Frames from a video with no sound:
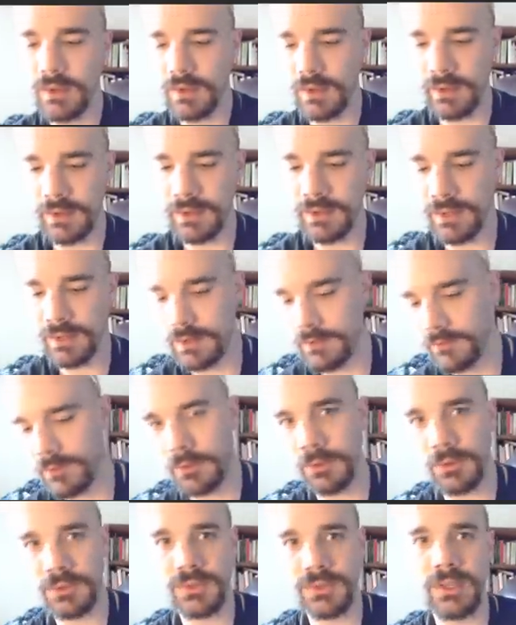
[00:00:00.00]
I can of
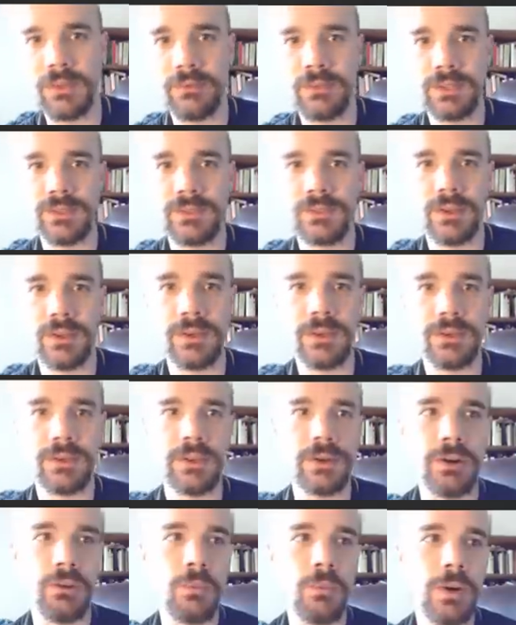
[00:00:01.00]
course give it, uh,
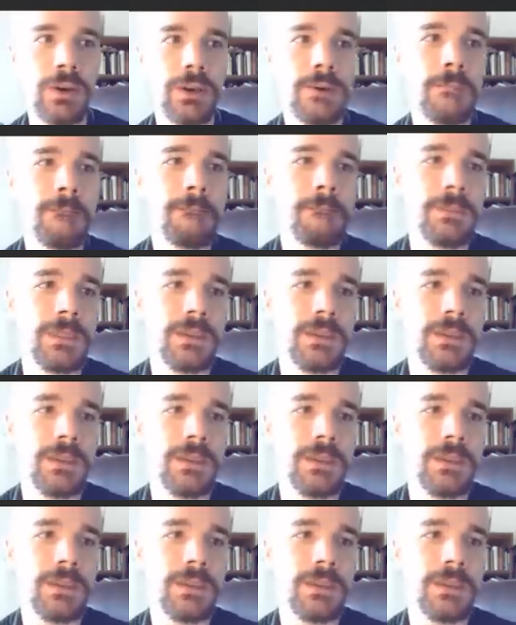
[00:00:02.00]
you know, one.